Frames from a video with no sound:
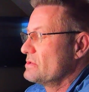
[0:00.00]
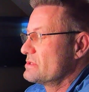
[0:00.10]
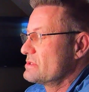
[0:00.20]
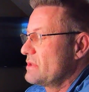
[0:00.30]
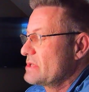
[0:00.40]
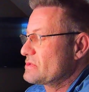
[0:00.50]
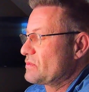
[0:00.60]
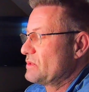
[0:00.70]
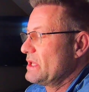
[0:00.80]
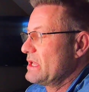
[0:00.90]
And so that's
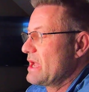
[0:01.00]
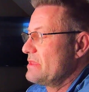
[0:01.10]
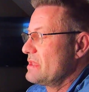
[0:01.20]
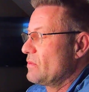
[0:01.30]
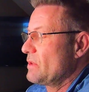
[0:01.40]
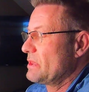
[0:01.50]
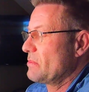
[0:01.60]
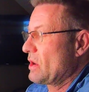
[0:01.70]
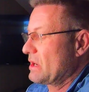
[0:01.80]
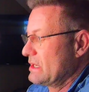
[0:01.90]
really, I think, what the
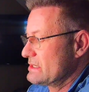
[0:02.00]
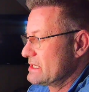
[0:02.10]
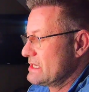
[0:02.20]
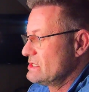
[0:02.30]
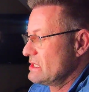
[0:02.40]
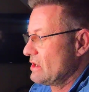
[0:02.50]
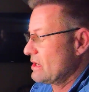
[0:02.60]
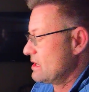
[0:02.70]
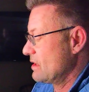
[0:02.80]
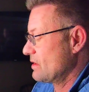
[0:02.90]
market is hinging on
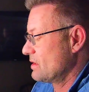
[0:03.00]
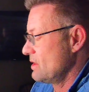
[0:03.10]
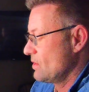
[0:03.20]
here.